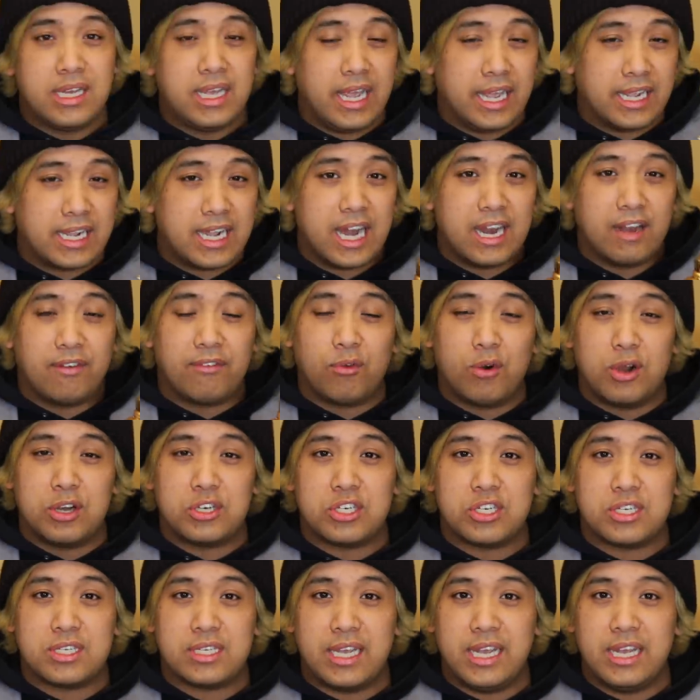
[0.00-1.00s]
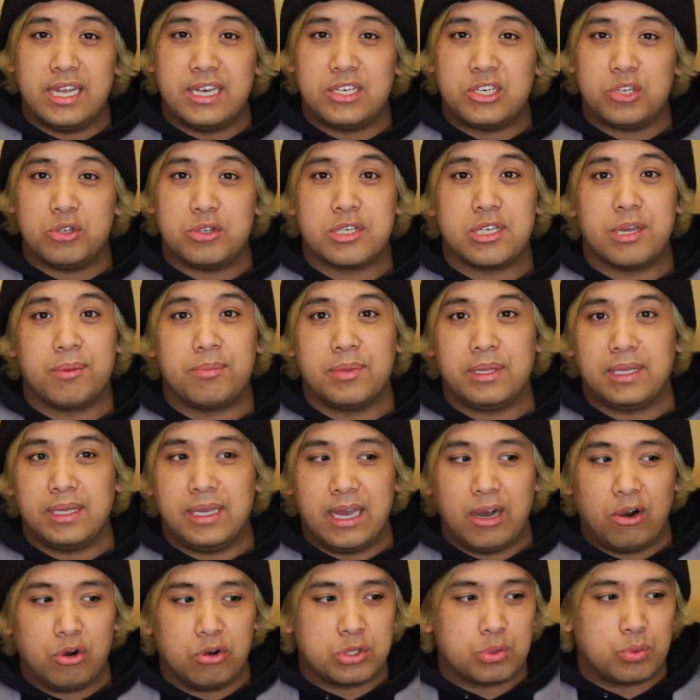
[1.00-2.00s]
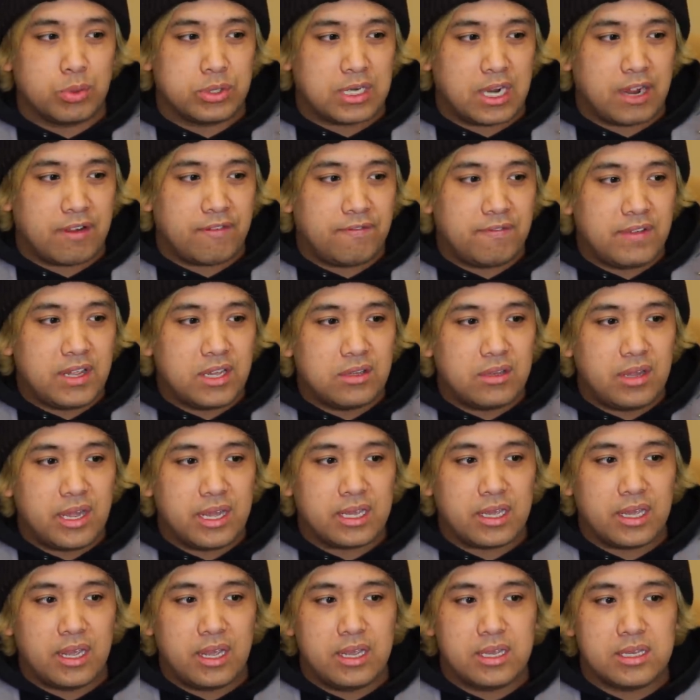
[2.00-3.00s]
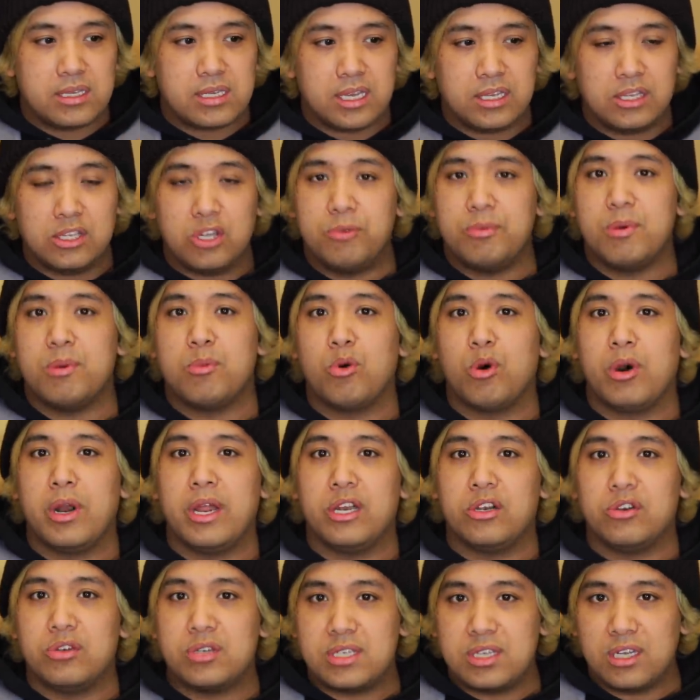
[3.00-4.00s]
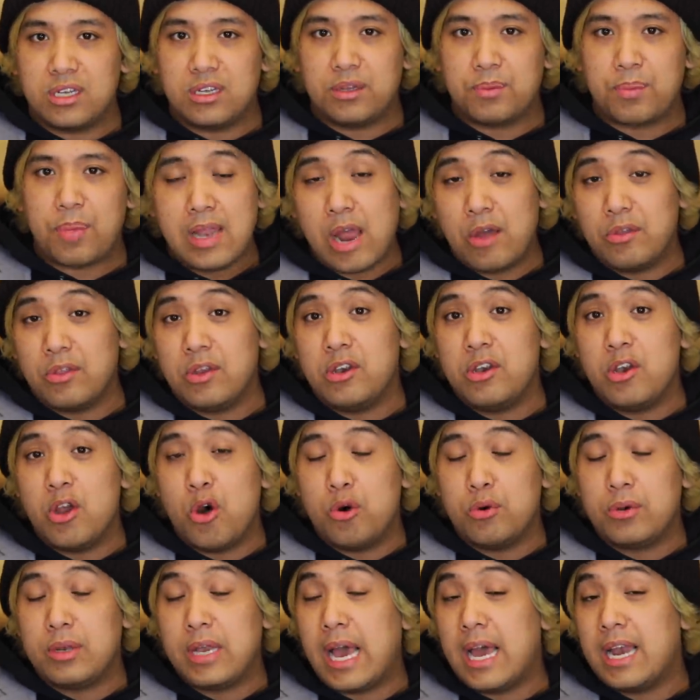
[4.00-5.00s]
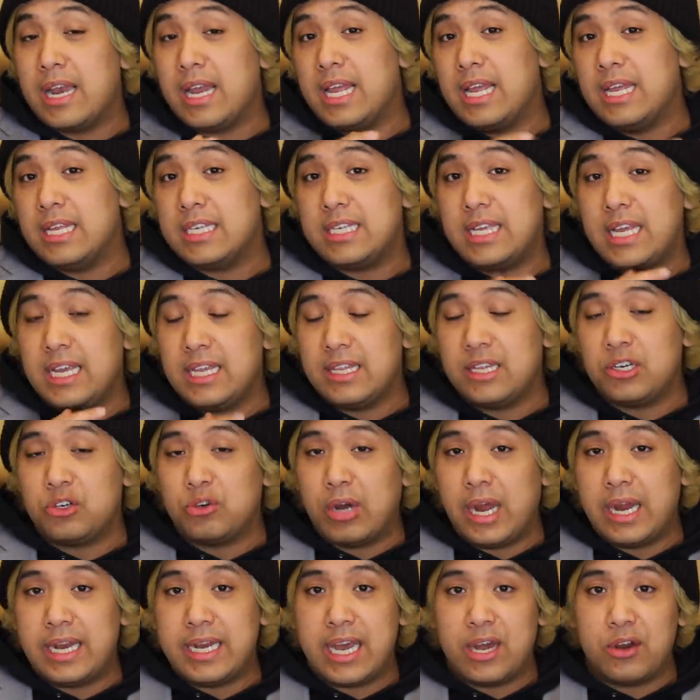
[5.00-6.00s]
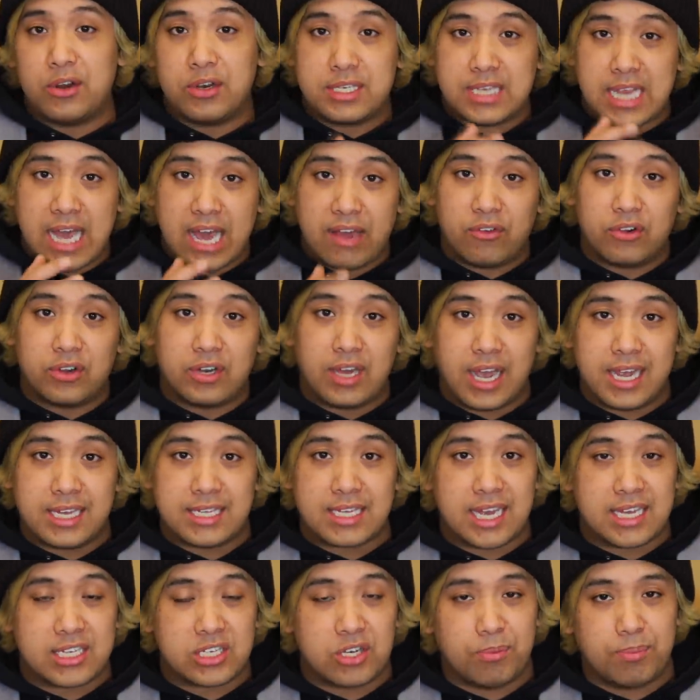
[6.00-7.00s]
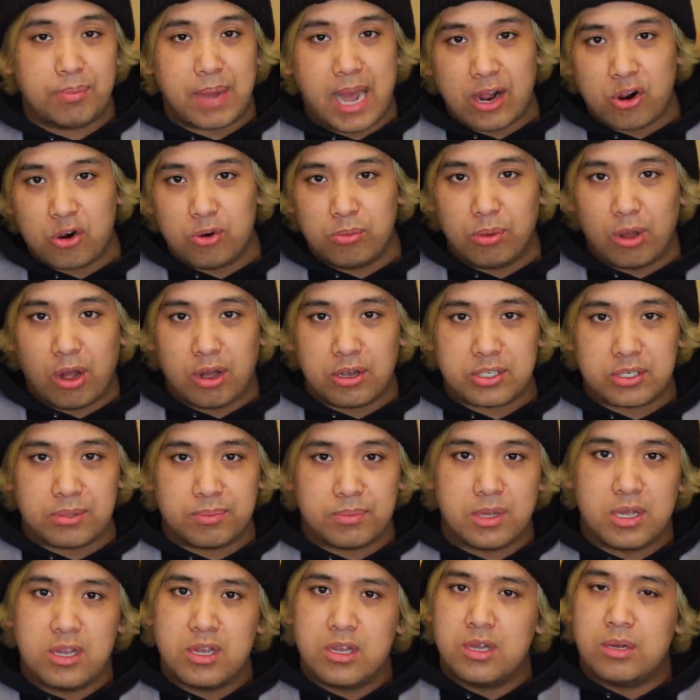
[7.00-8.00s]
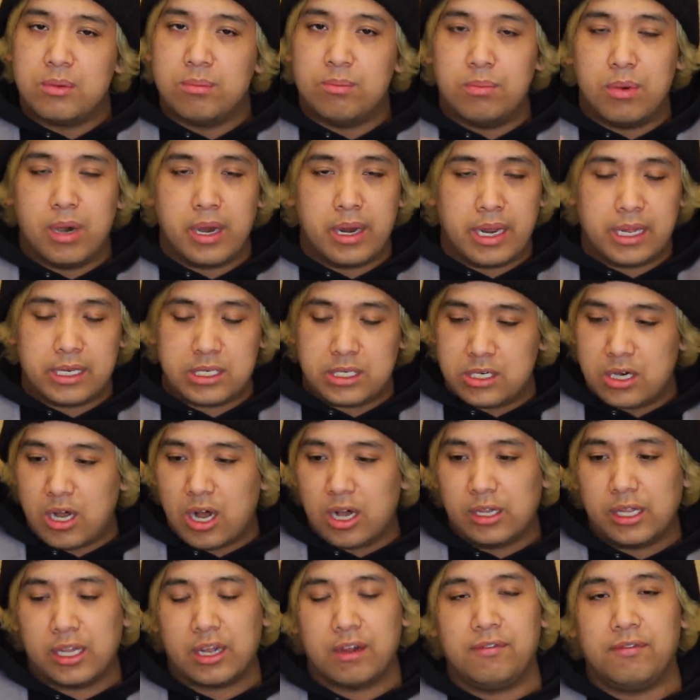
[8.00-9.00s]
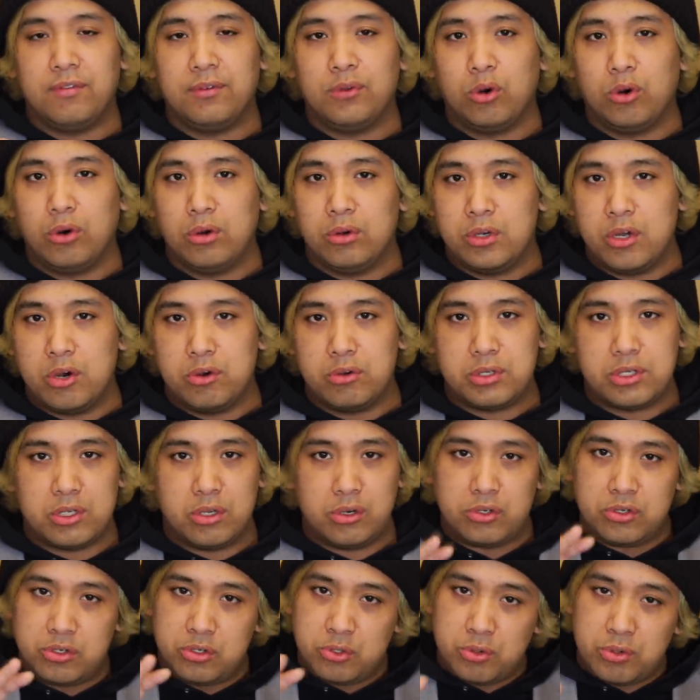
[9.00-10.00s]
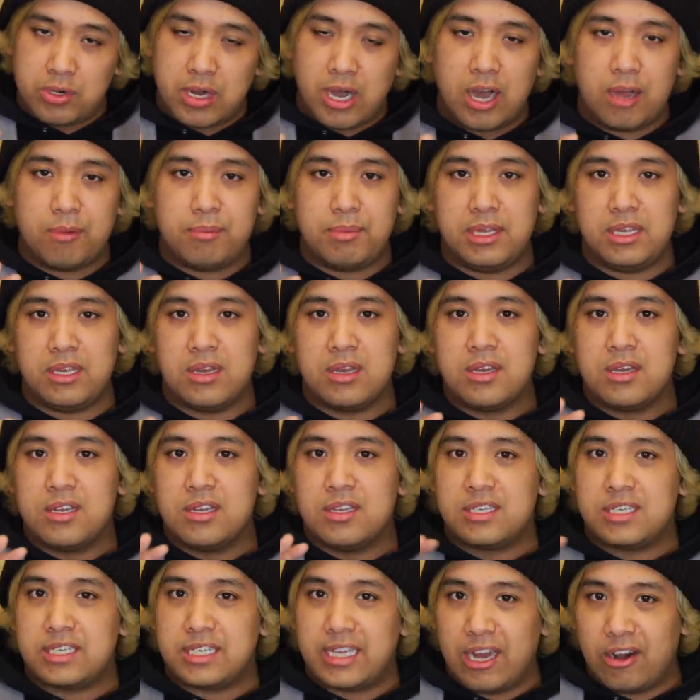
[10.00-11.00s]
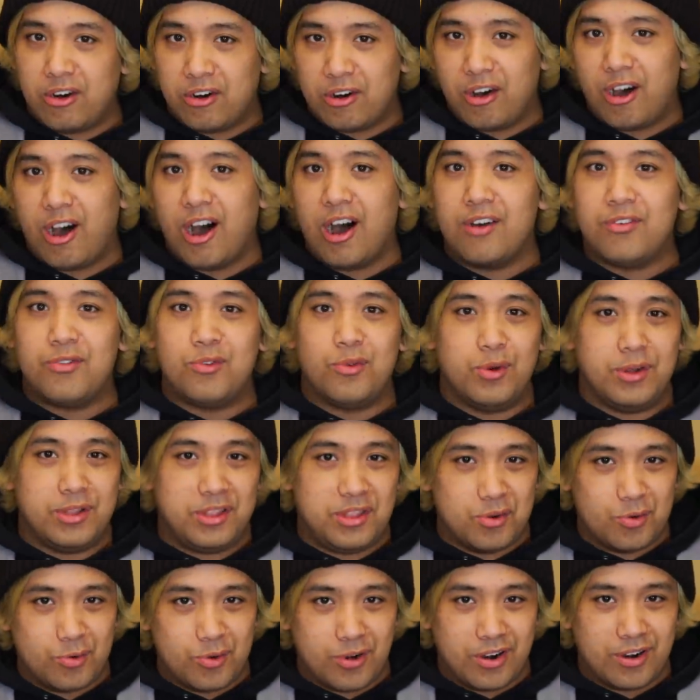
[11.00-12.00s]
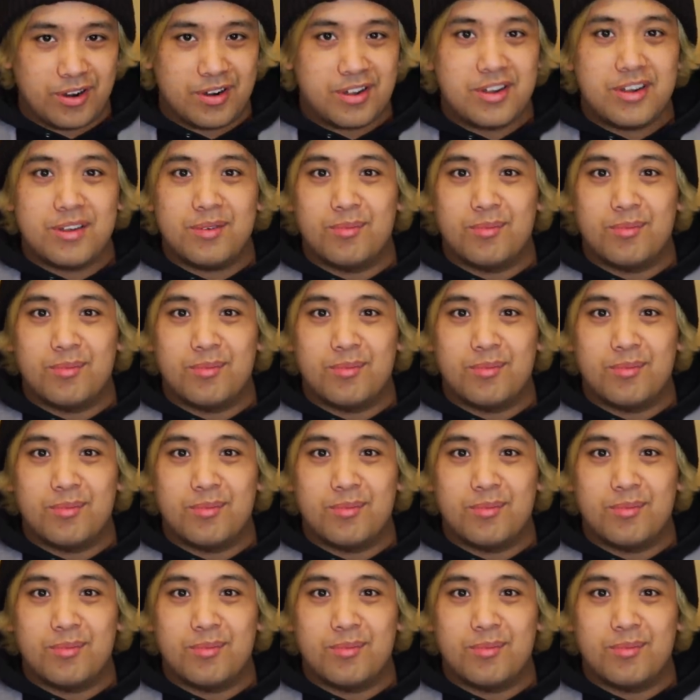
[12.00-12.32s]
it kind of rushes into something else, which I feel like is a little bit more interesting. Now, the note that is in the dry down is advertised as tobacco blossom, but it's not like a floral note, so do not be scared off with the word